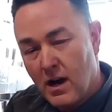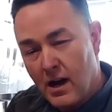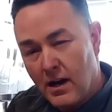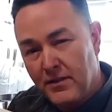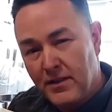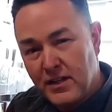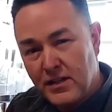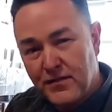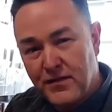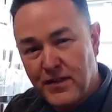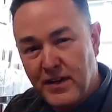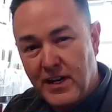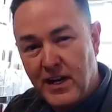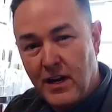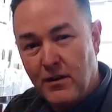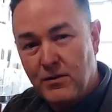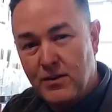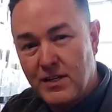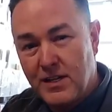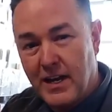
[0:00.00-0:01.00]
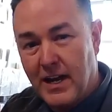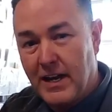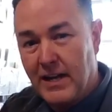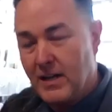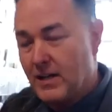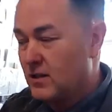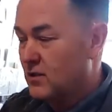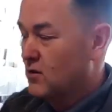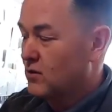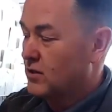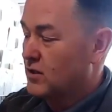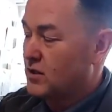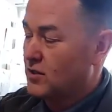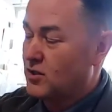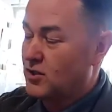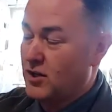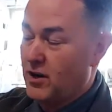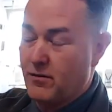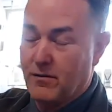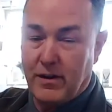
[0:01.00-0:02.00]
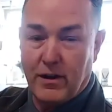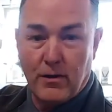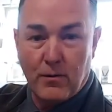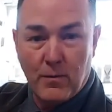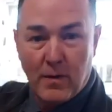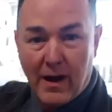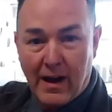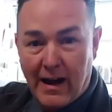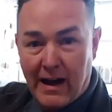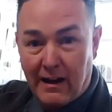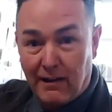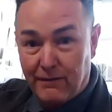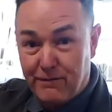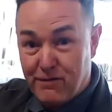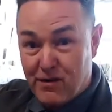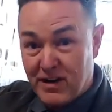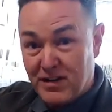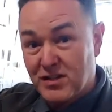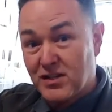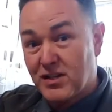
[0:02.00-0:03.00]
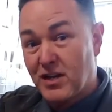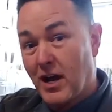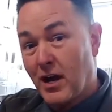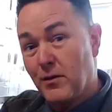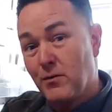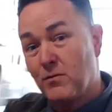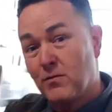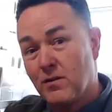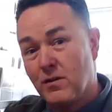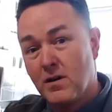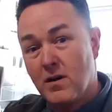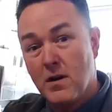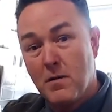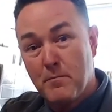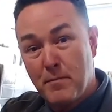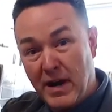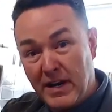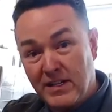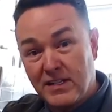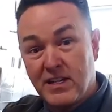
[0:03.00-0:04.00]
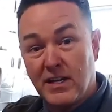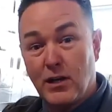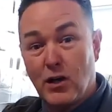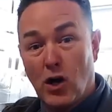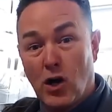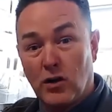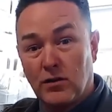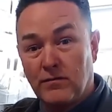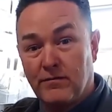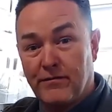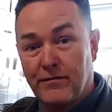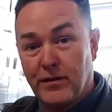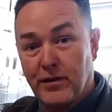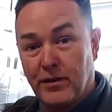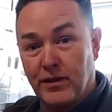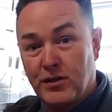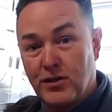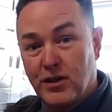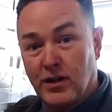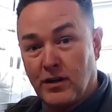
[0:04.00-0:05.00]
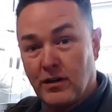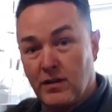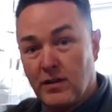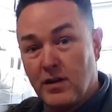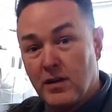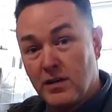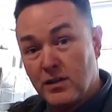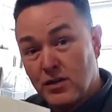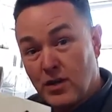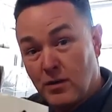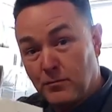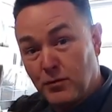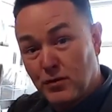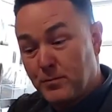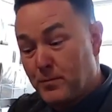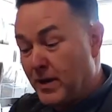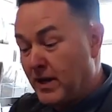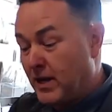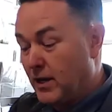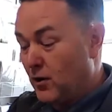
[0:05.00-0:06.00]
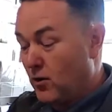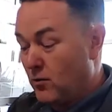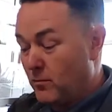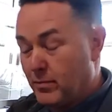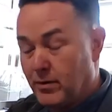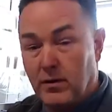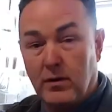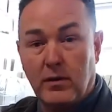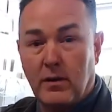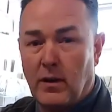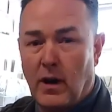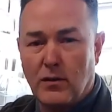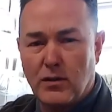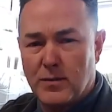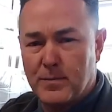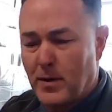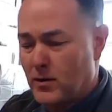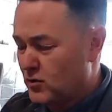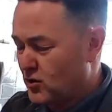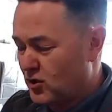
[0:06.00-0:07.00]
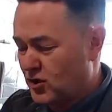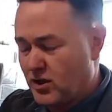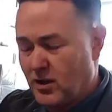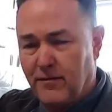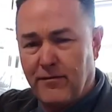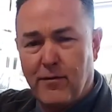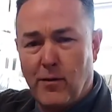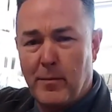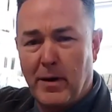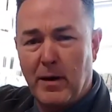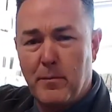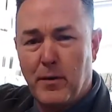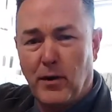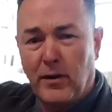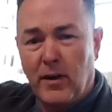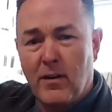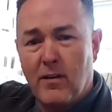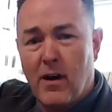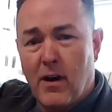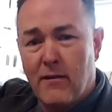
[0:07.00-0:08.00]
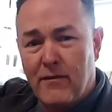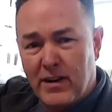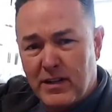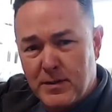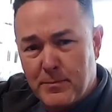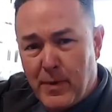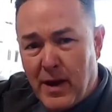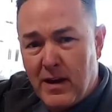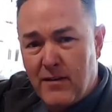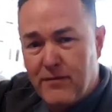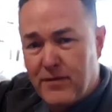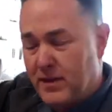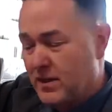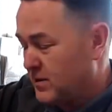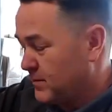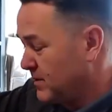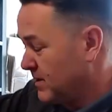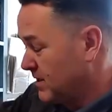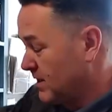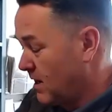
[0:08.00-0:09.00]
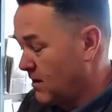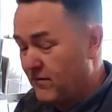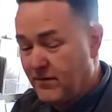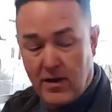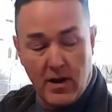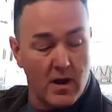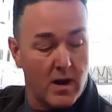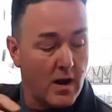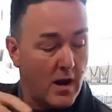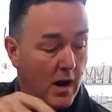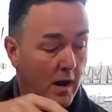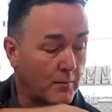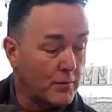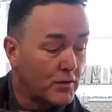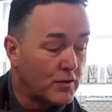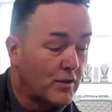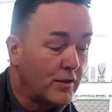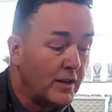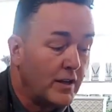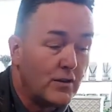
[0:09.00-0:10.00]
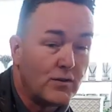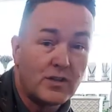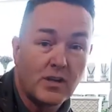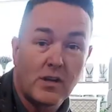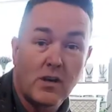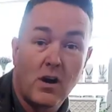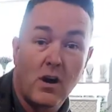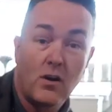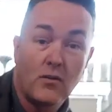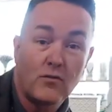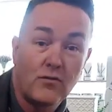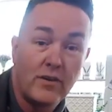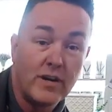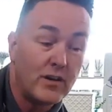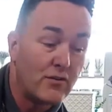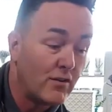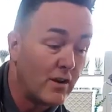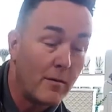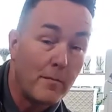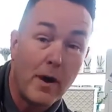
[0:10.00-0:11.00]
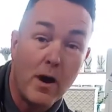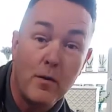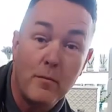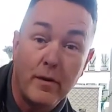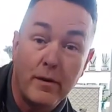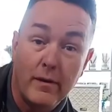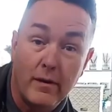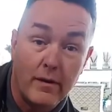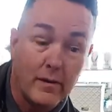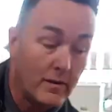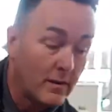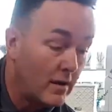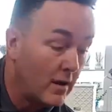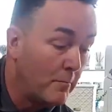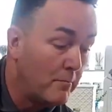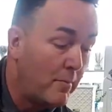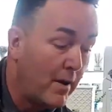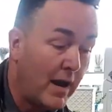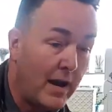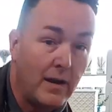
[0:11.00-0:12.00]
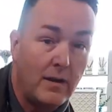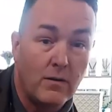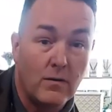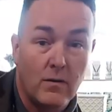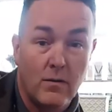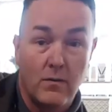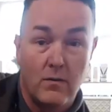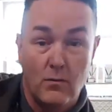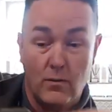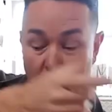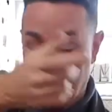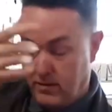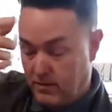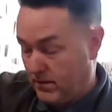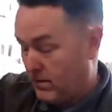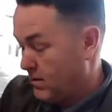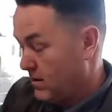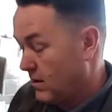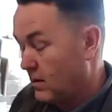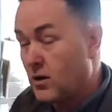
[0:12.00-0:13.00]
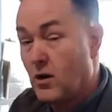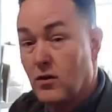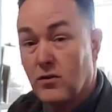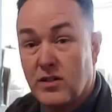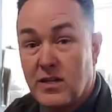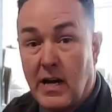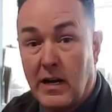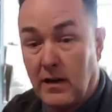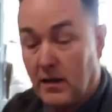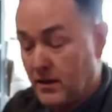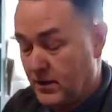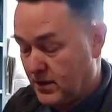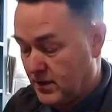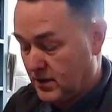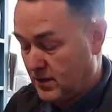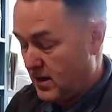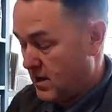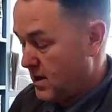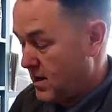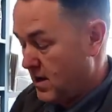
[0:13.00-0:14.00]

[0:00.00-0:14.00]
And this video today is going to show you al fresco painting garden furniture. So I'm just picking up, no sponsorship from anybody. I've had to pay for this myself. I'm just going to use the card reader in a moment and paint with contactless.